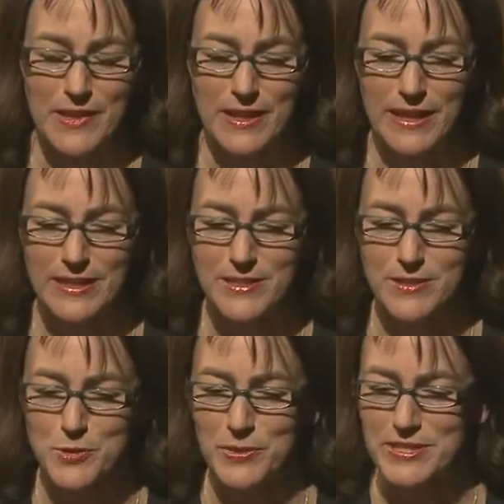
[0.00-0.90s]
Getting
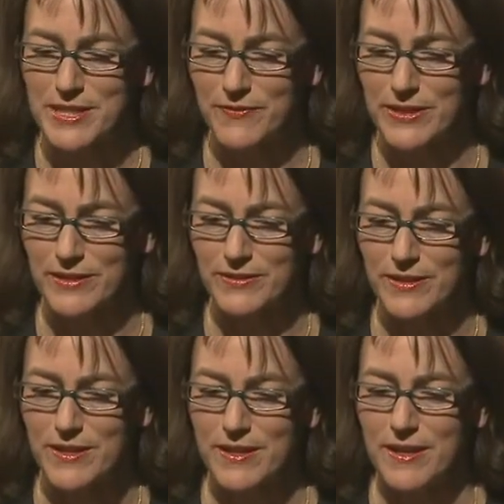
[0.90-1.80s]
to specifics,
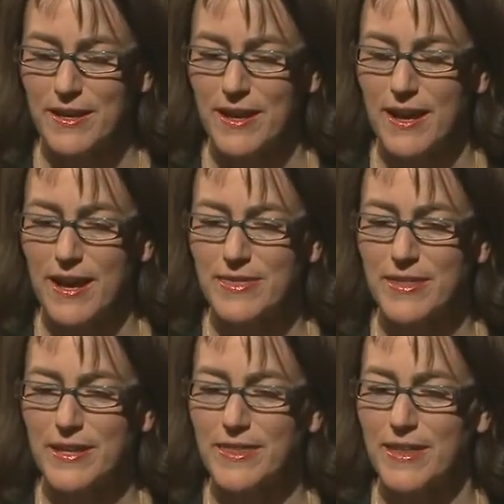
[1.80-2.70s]
I
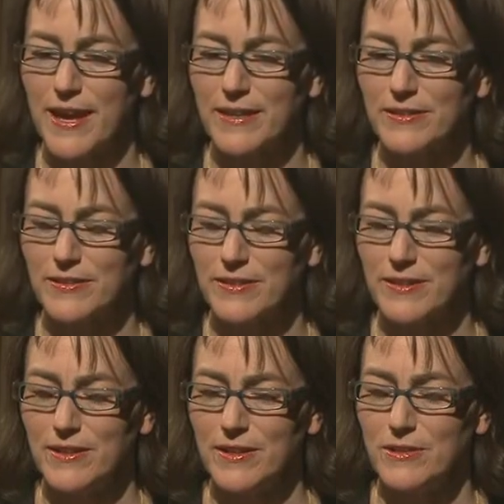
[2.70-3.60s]
think that
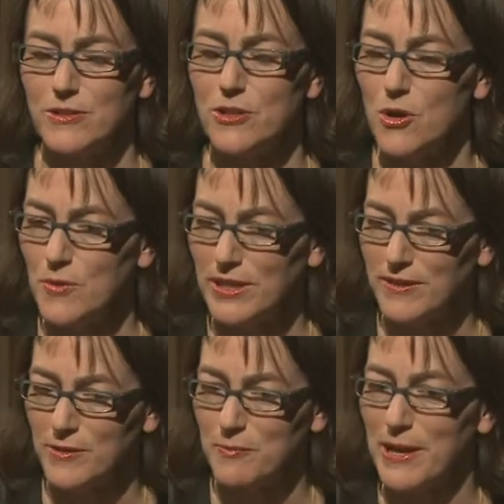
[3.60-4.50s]

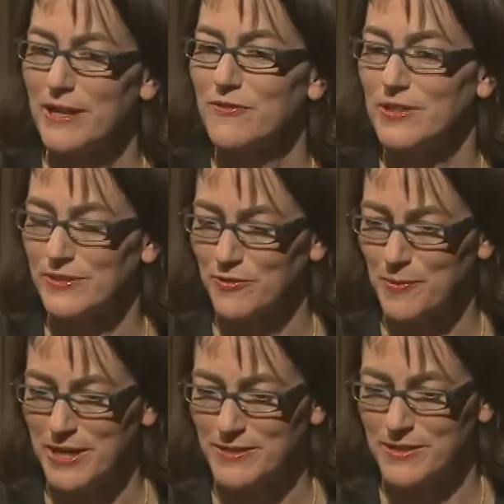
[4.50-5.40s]
knowing the benefits of
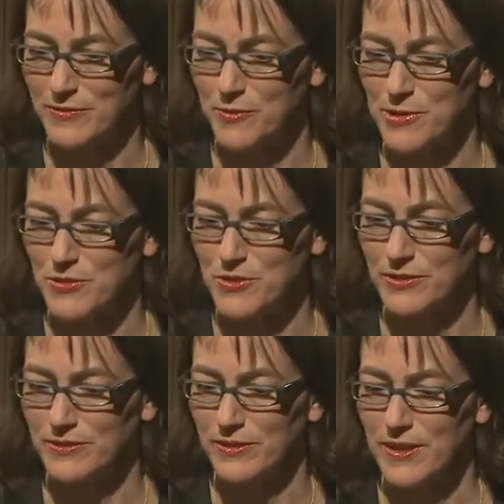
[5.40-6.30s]
positive
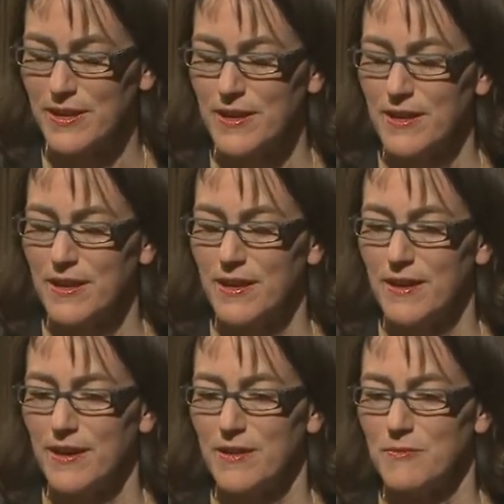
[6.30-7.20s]
emotions,
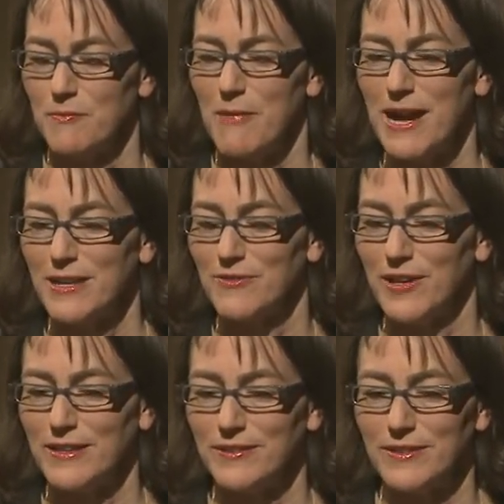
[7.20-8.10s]
my
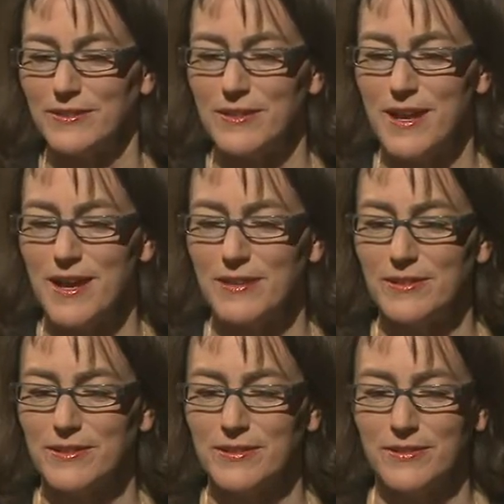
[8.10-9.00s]
advice is
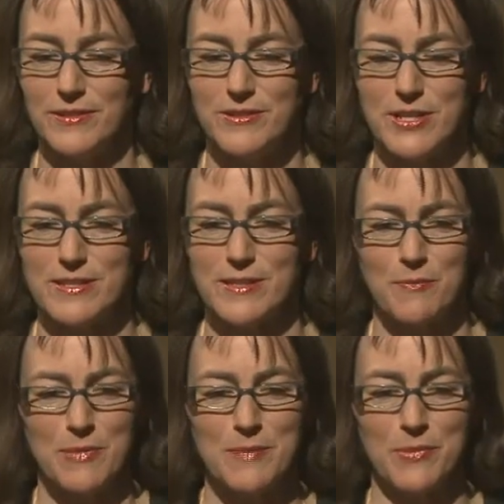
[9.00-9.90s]
not to suggest
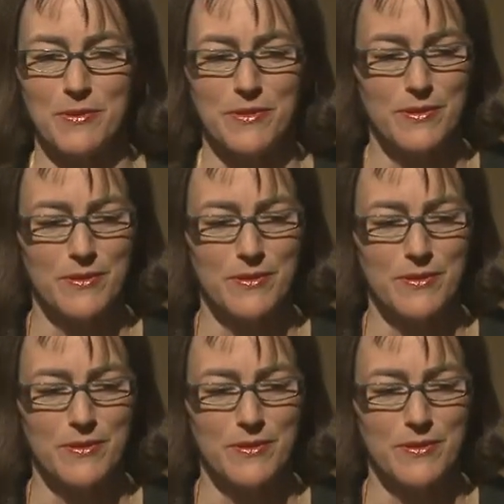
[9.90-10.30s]
that people